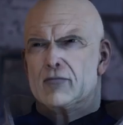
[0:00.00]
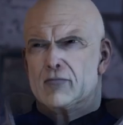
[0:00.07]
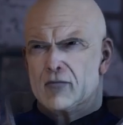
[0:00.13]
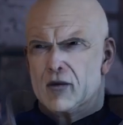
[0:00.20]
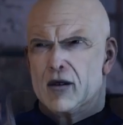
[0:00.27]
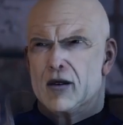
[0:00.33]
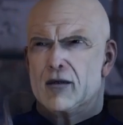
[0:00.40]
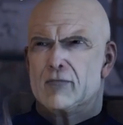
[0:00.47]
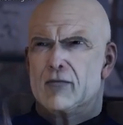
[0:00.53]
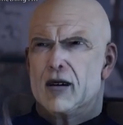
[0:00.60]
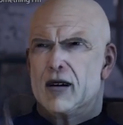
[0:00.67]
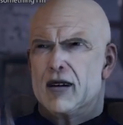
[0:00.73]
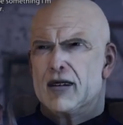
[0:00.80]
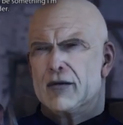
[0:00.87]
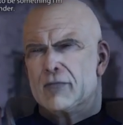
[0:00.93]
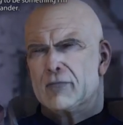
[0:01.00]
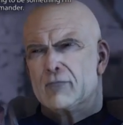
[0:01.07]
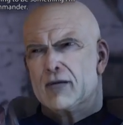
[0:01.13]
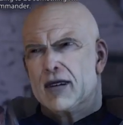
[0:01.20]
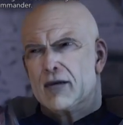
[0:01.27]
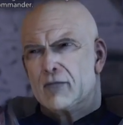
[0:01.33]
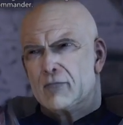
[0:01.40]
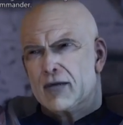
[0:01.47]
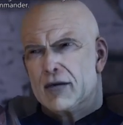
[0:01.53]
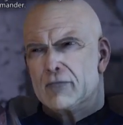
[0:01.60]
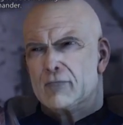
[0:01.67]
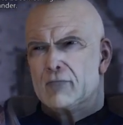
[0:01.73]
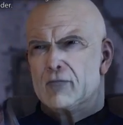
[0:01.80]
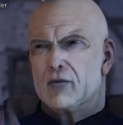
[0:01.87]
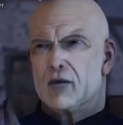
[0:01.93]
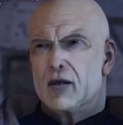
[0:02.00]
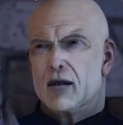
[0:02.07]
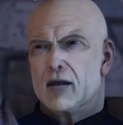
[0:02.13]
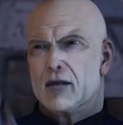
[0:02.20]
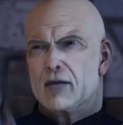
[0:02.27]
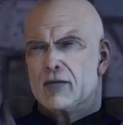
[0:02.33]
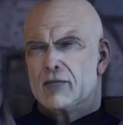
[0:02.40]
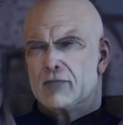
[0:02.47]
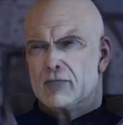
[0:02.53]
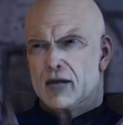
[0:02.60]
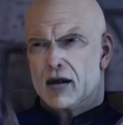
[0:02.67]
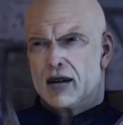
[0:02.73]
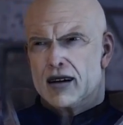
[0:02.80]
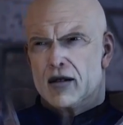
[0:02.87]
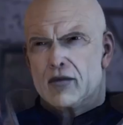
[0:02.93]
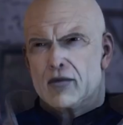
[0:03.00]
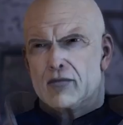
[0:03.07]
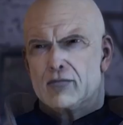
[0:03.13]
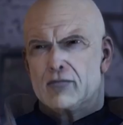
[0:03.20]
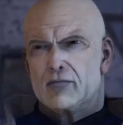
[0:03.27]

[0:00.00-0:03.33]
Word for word: I'm not the one pretending to be something I'm not, Commander.